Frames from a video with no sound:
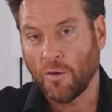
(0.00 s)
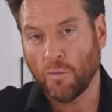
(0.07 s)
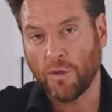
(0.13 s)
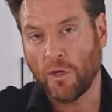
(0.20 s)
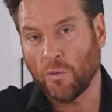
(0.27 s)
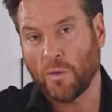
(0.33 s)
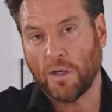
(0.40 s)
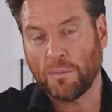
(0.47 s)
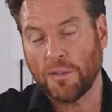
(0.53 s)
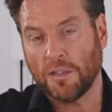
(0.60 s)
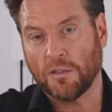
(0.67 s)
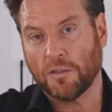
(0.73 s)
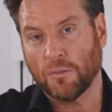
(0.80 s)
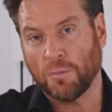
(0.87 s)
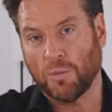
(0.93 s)
We don't want to be
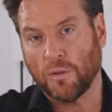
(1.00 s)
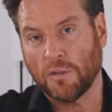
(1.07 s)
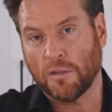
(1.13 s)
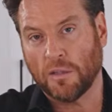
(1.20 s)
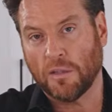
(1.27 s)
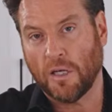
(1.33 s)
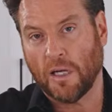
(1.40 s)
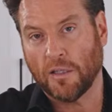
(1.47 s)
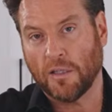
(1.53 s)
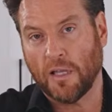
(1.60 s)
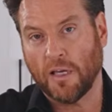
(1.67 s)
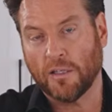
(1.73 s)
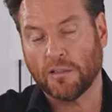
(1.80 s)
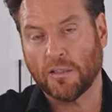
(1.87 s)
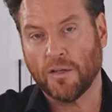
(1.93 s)
disappointed on
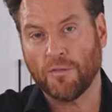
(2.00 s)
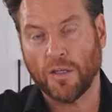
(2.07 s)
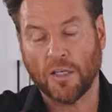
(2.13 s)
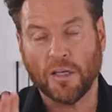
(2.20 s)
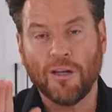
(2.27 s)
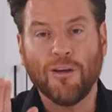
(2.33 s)
Thanksgiving.